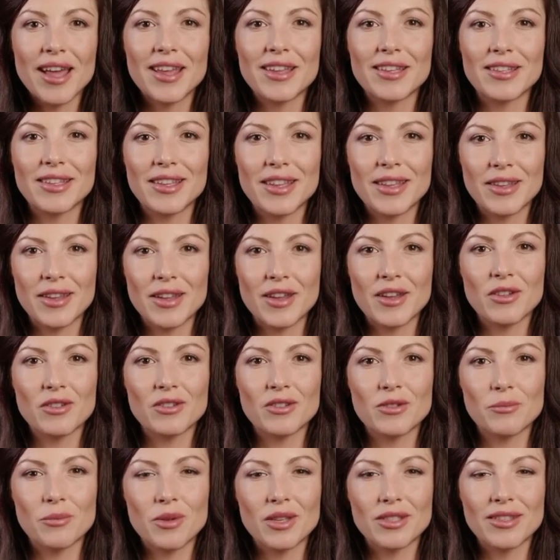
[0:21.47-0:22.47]
18
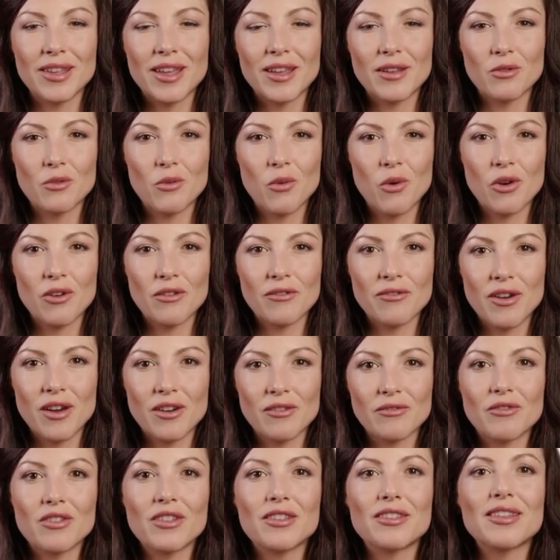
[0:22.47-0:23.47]
years but don't
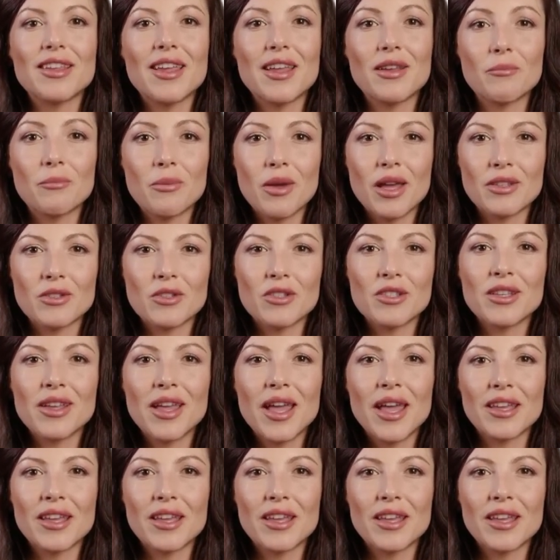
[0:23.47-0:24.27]
qualify for state pension